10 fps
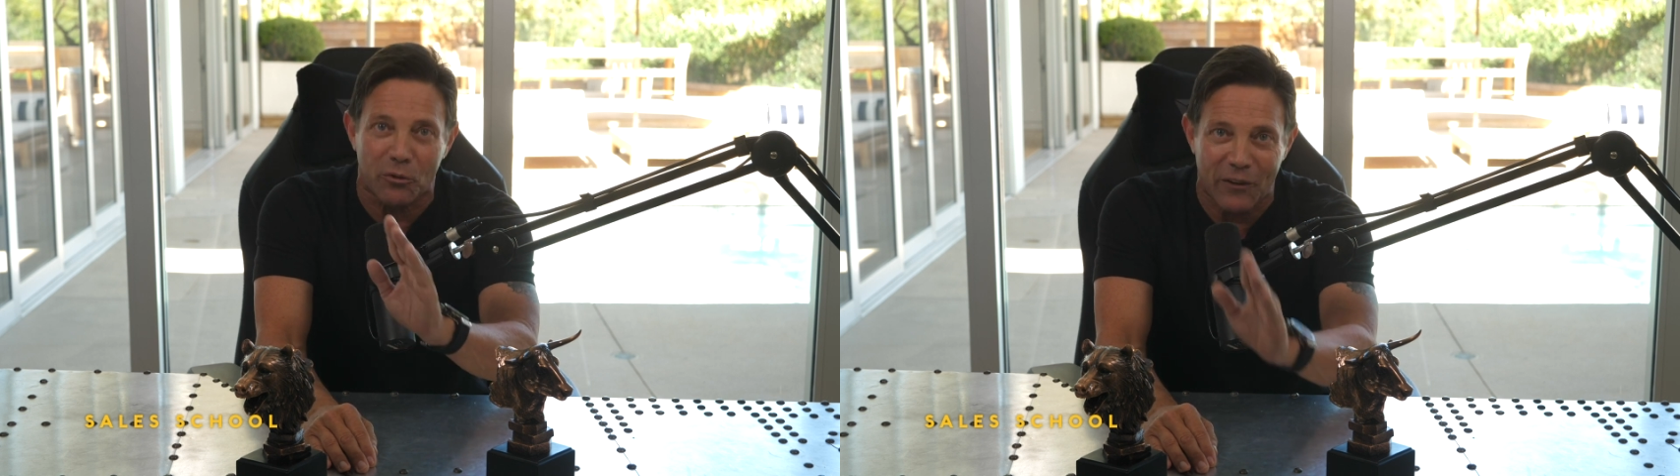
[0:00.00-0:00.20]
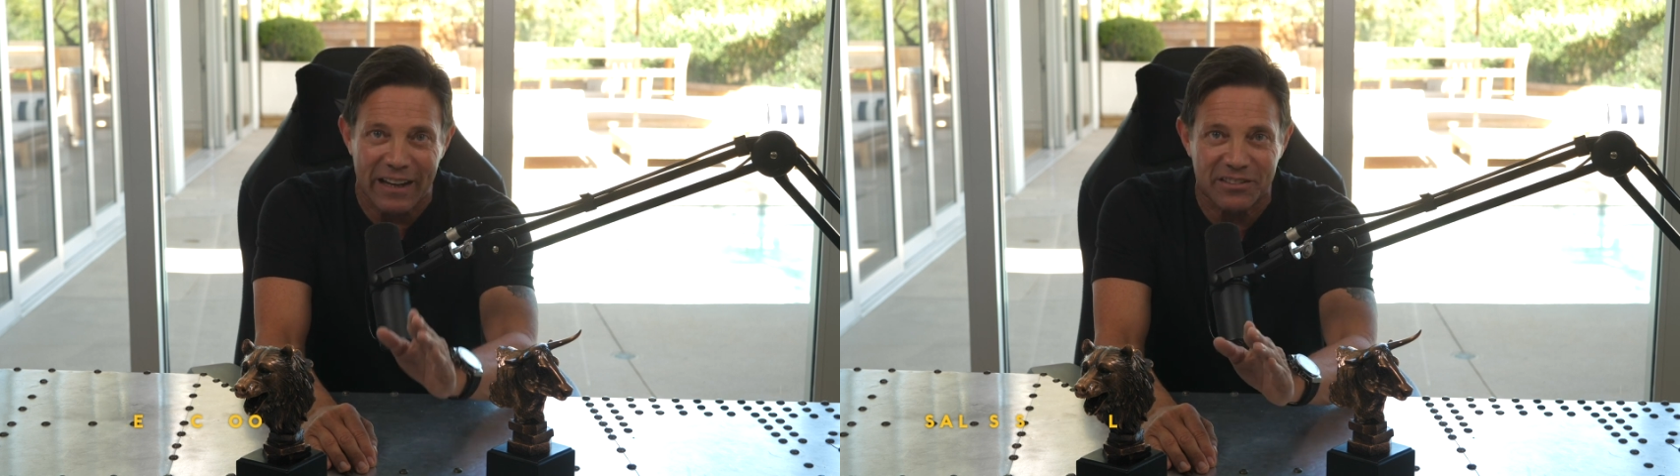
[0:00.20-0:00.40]

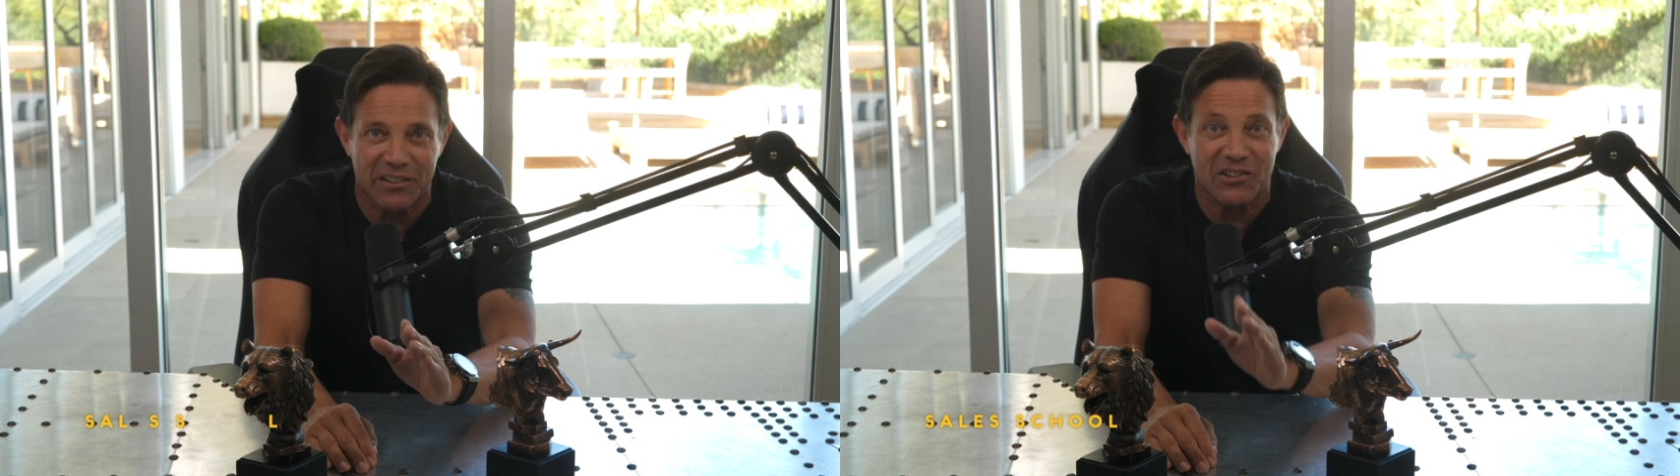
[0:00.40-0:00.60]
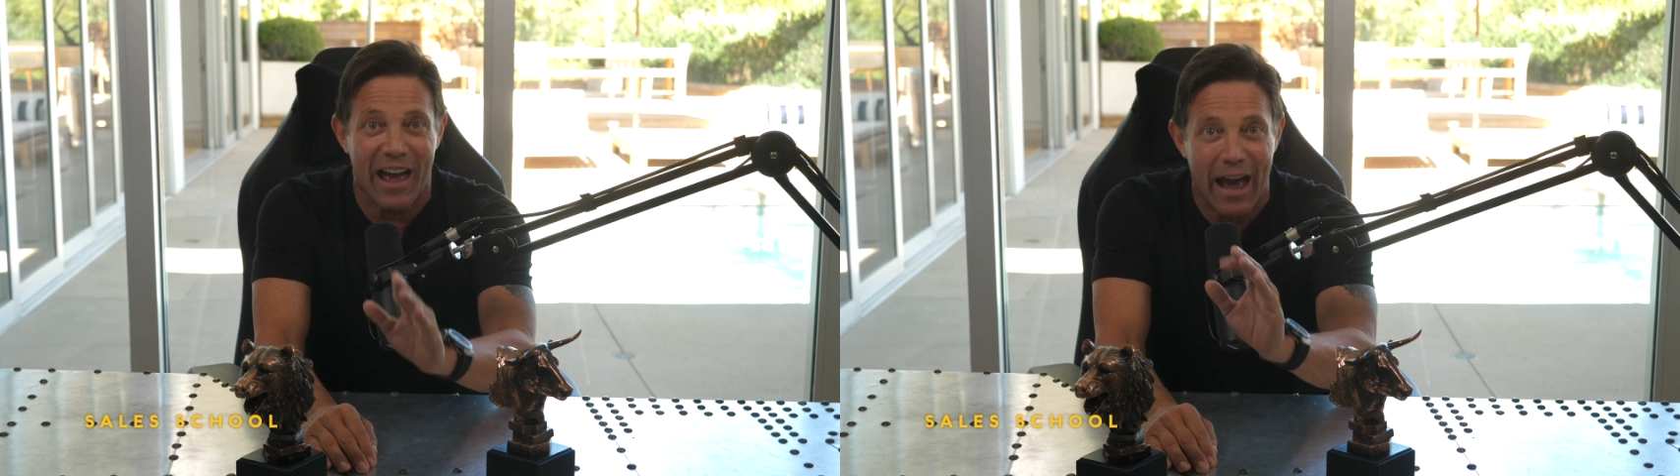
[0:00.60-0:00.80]

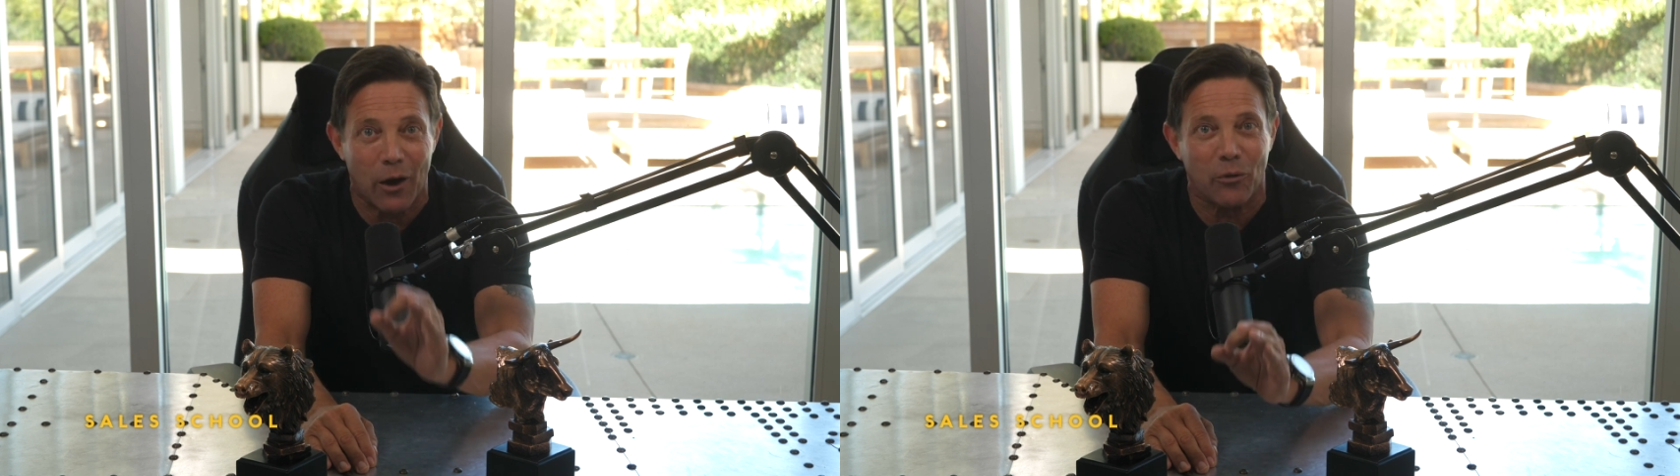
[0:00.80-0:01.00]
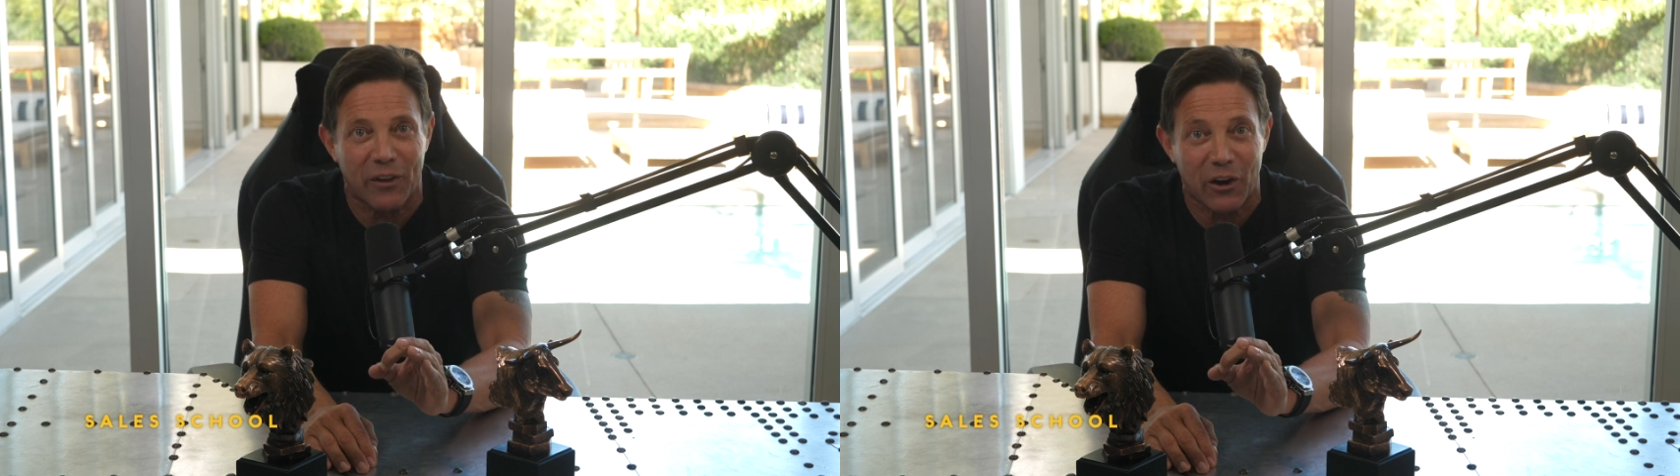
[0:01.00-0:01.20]
advantage
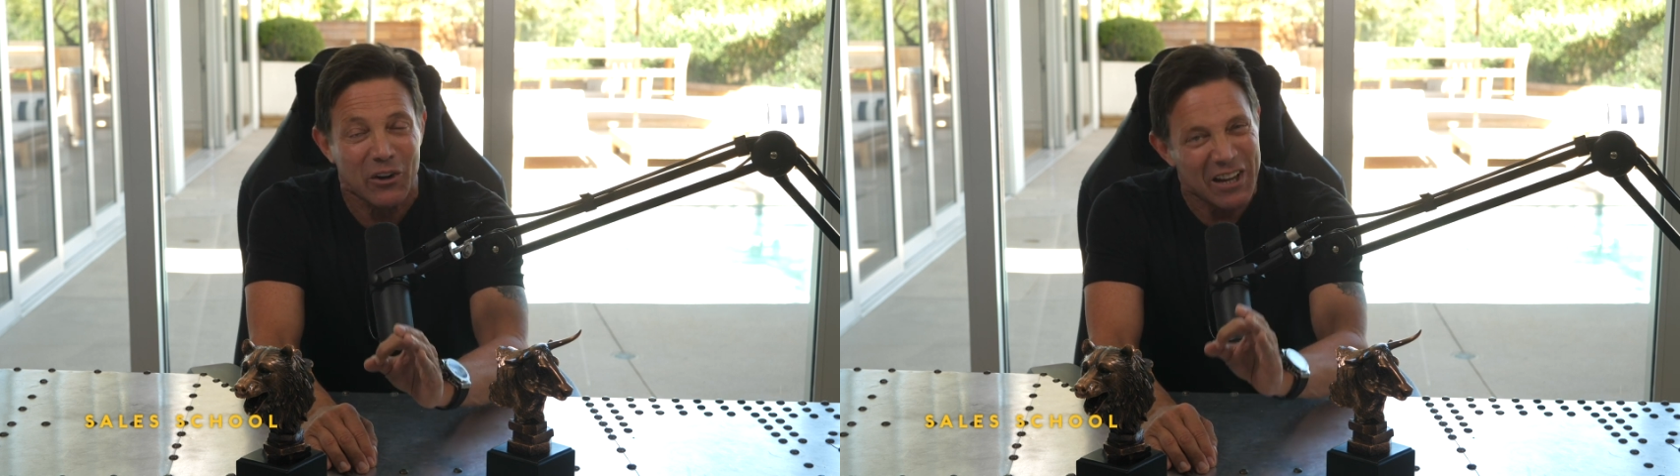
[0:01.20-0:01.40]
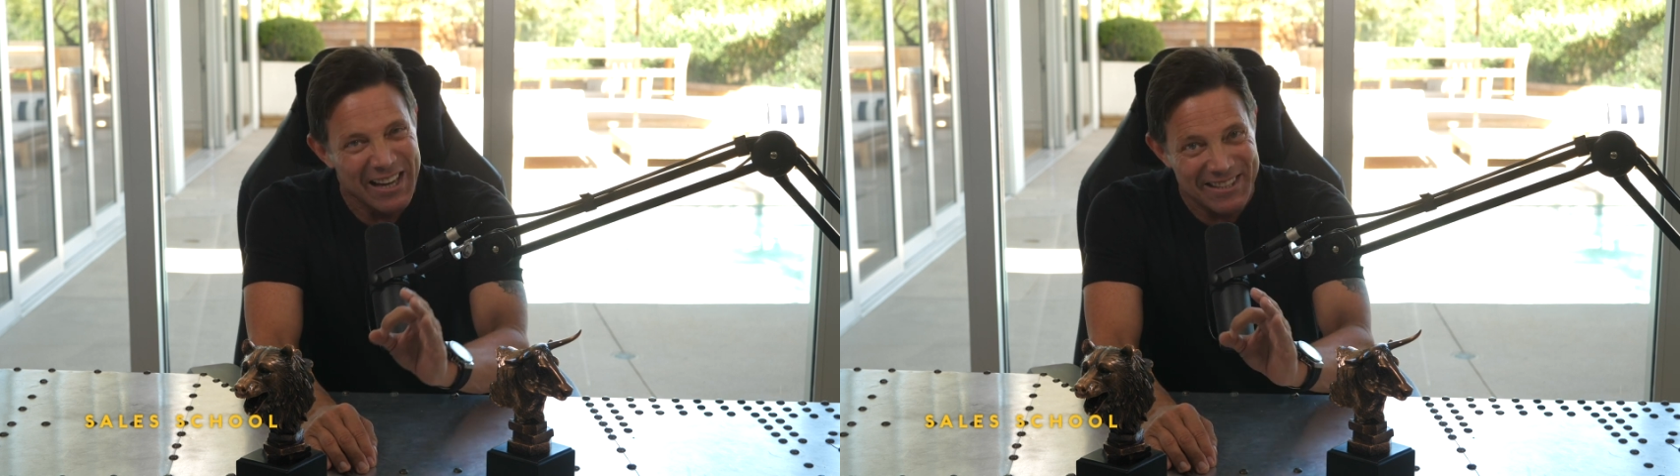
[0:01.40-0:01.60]
out there